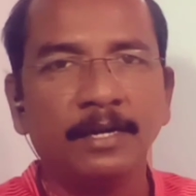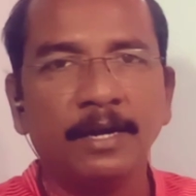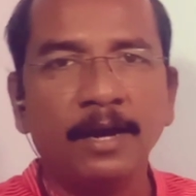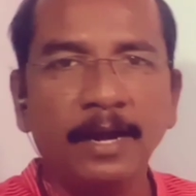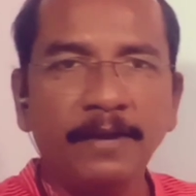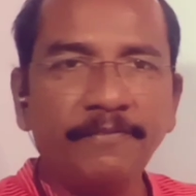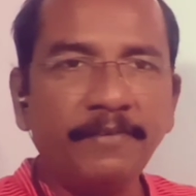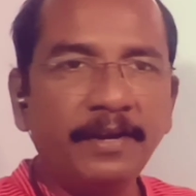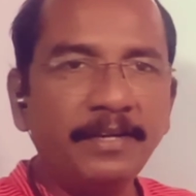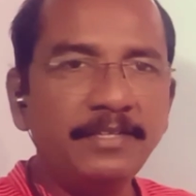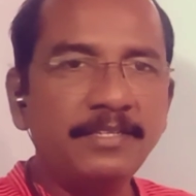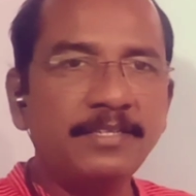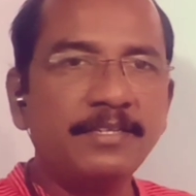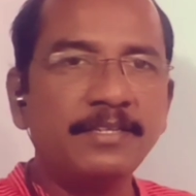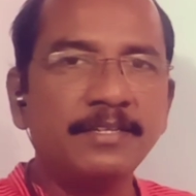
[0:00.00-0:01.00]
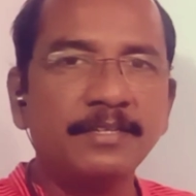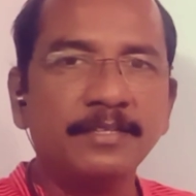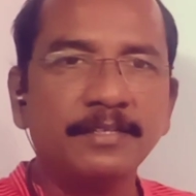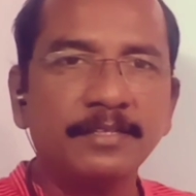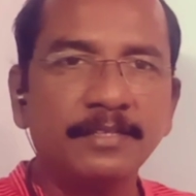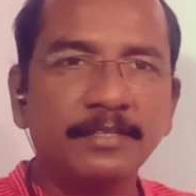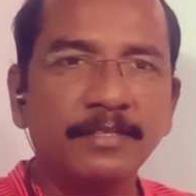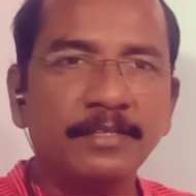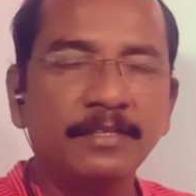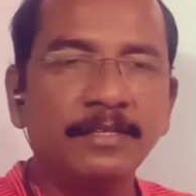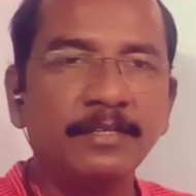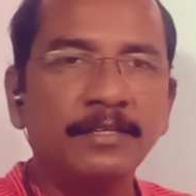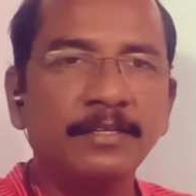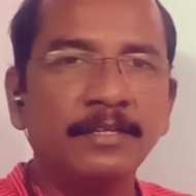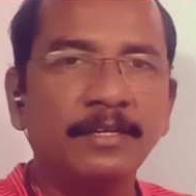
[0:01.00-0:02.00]
Hi friends,
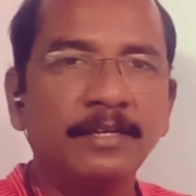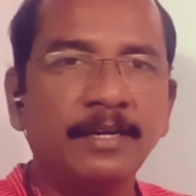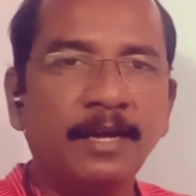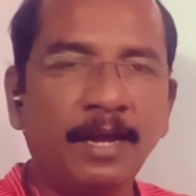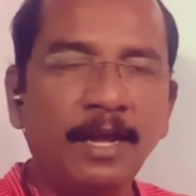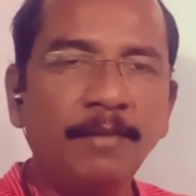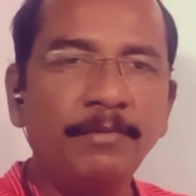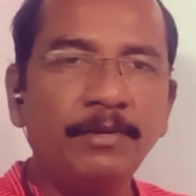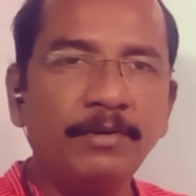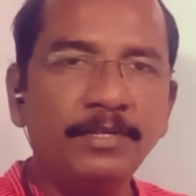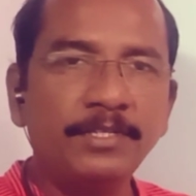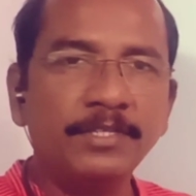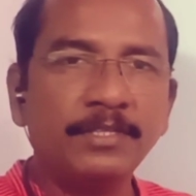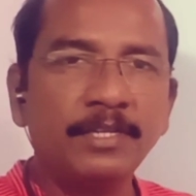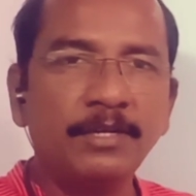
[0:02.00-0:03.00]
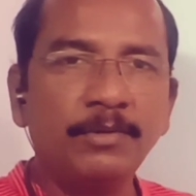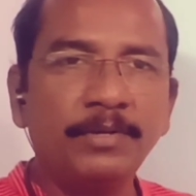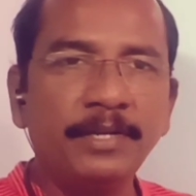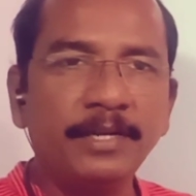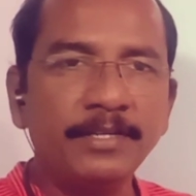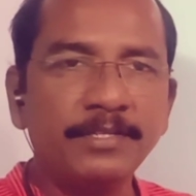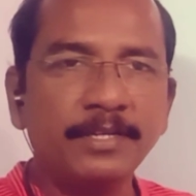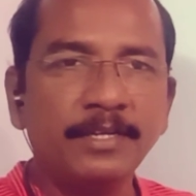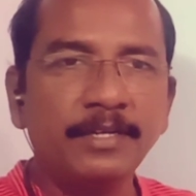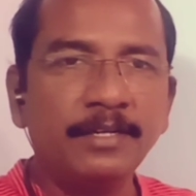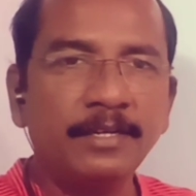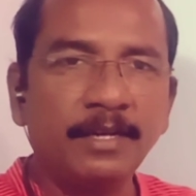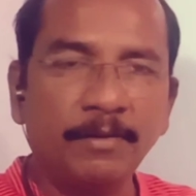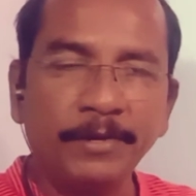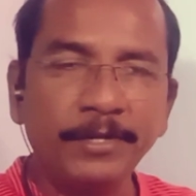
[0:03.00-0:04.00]
I'm your Chittaluri Sn.
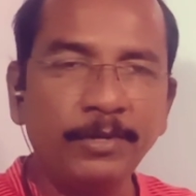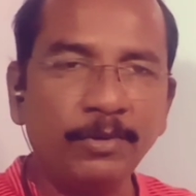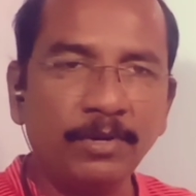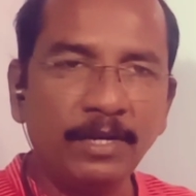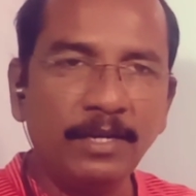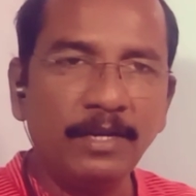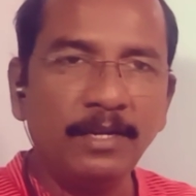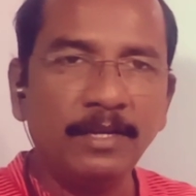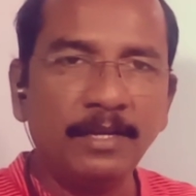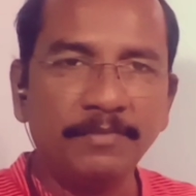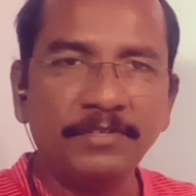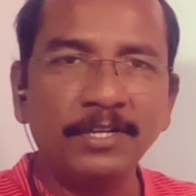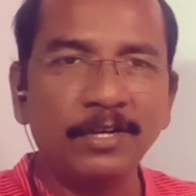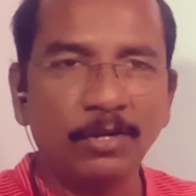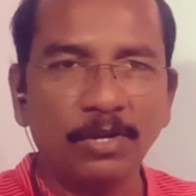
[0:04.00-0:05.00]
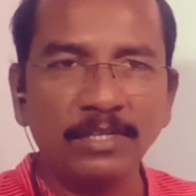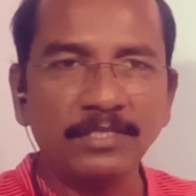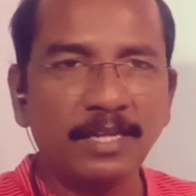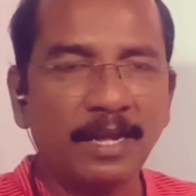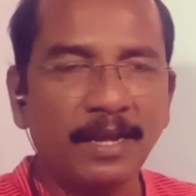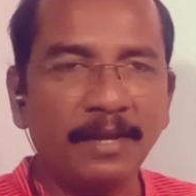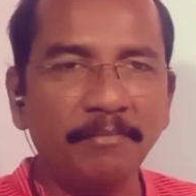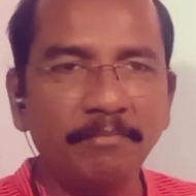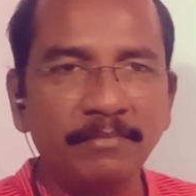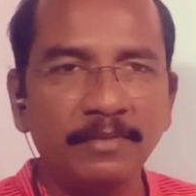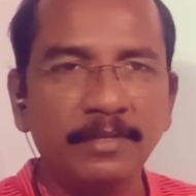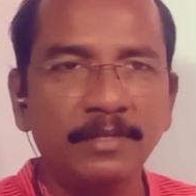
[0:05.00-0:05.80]
How are you all? After a long time.